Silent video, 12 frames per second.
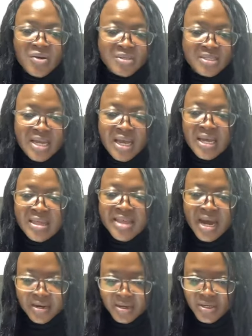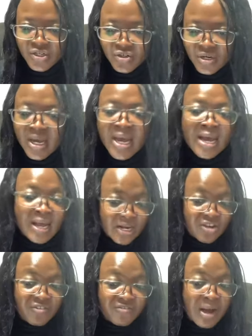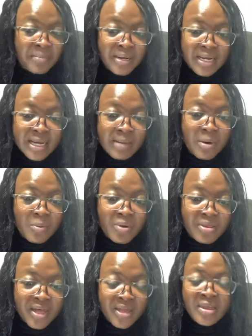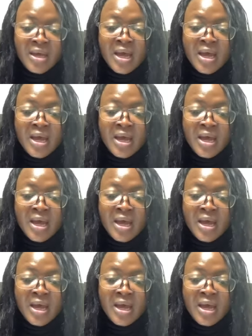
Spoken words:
your stay in that country? Can your family come up with it?